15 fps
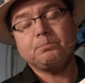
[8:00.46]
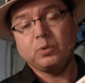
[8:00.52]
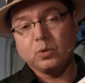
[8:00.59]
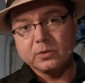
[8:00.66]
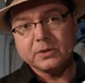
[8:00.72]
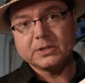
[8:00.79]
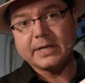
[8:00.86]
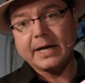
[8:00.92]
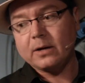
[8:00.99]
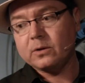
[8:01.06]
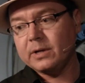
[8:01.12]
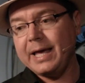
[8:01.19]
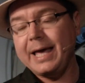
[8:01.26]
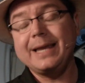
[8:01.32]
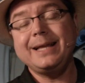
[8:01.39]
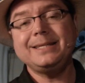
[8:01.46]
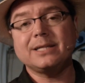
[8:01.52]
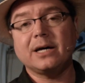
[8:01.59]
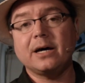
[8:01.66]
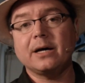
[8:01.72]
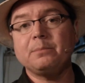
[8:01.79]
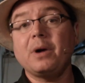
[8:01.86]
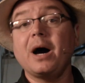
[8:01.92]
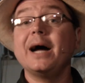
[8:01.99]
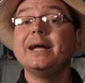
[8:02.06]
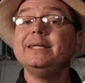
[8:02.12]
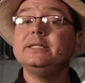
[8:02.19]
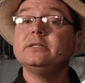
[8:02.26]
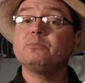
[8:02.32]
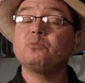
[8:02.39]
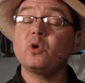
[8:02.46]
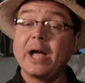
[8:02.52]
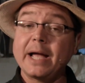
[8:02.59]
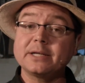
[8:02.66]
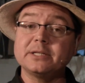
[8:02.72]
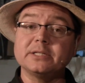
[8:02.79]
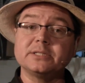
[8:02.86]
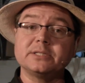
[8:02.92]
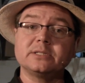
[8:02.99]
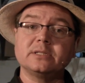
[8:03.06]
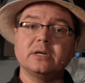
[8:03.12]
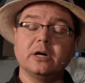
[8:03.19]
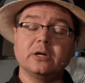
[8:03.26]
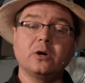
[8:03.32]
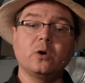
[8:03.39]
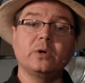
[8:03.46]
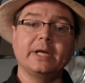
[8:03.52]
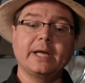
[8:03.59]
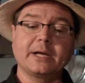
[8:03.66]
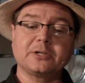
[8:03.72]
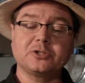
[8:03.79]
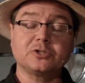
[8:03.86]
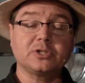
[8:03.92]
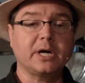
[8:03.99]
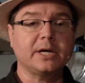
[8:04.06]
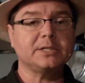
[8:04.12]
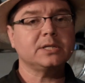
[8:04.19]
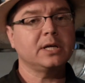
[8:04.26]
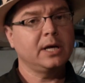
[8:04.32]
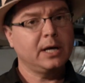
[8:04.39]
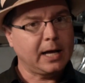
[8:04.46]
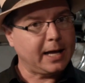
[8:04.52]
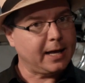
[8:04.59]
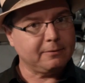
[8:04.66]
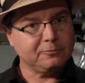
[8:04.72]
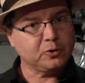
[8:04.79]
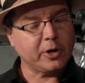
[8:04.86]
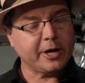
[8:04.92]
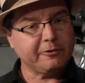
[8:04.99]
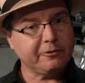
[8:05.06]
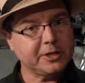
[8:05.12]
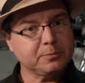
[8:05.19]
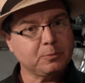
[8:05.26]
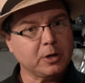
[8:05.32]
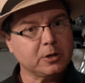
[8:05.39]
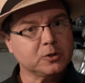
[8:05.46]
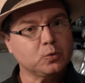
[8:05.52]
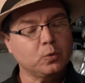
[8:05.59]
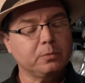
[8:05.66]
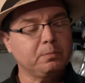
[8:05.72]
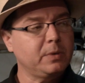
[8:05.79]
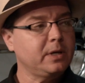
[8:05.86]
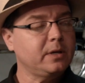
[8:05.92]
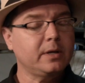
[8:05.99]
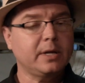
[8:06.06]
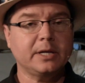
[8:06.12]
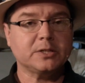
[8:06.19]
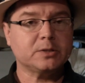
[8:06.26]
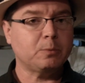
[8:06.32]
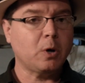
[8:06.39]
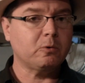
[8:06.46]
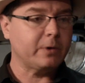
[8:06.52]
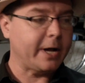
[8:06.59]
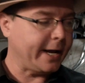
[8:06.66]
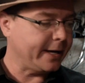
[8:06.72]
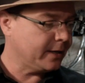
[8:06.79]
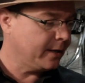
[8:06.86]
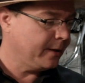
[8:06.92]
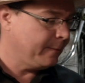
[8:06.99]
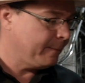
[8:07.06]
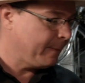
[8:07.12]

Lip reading: pull this out anytime I need to practice a coding exercise. I'll have dry erase markers with me and a small rag,